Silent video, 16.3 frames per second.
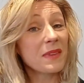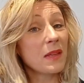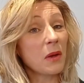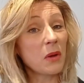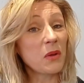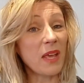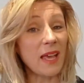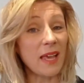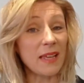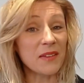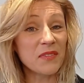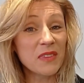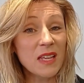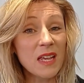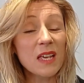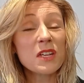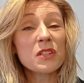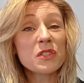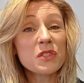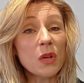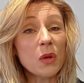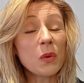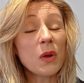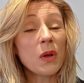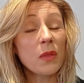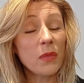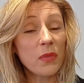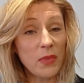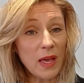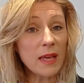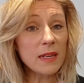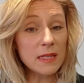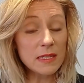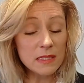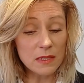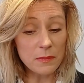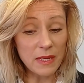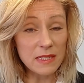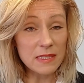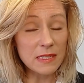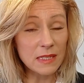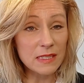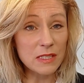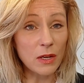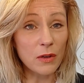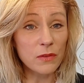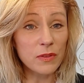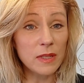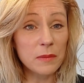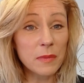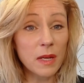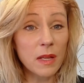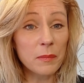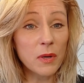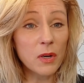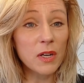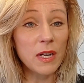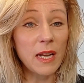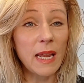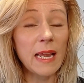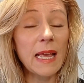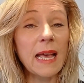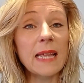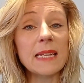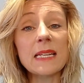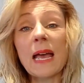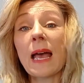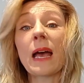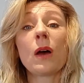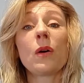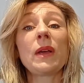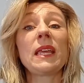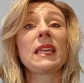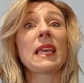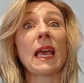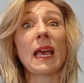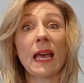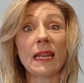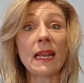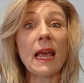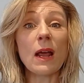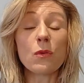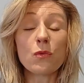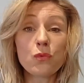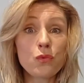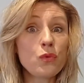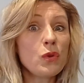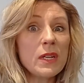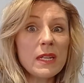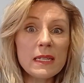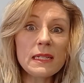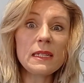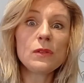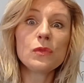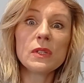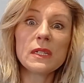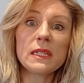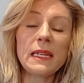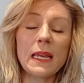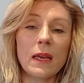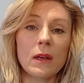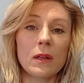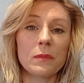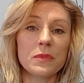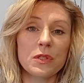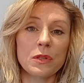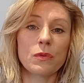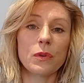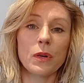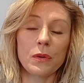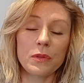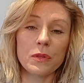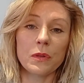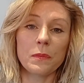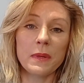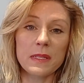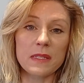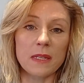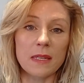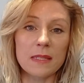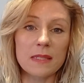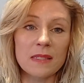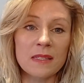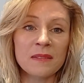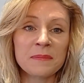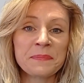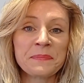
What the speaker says: Okay, so that is the basics of email marketing and how it can really, really help to grow your business.